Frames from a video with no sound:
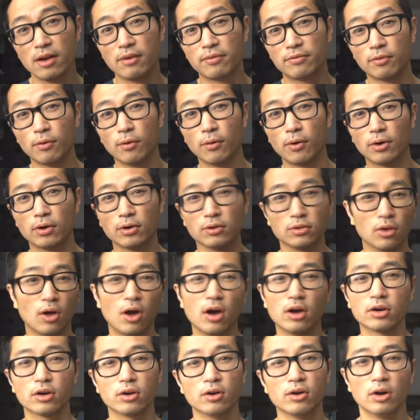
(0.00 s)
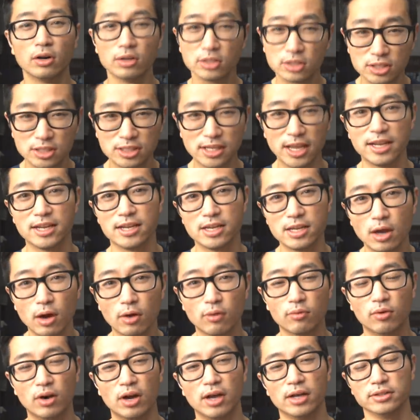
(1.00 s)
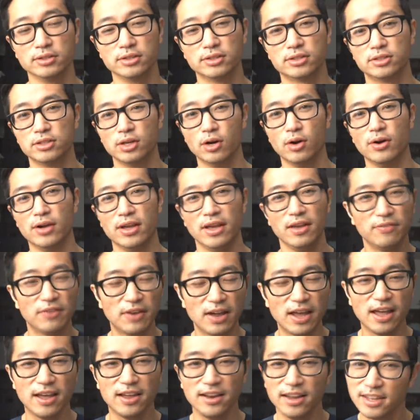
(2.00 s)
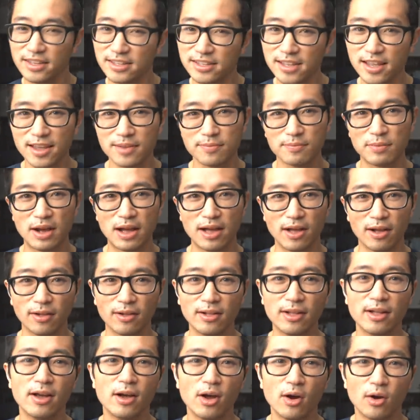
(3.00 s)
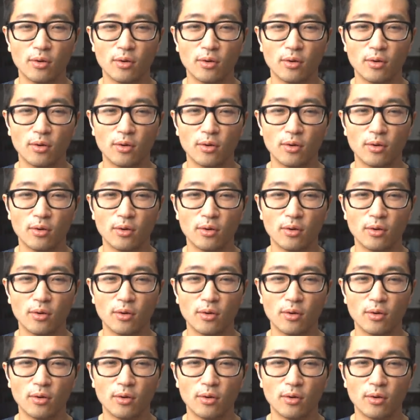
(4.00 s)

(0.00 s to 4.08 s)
for longer steady runs. So if I had a 10 mile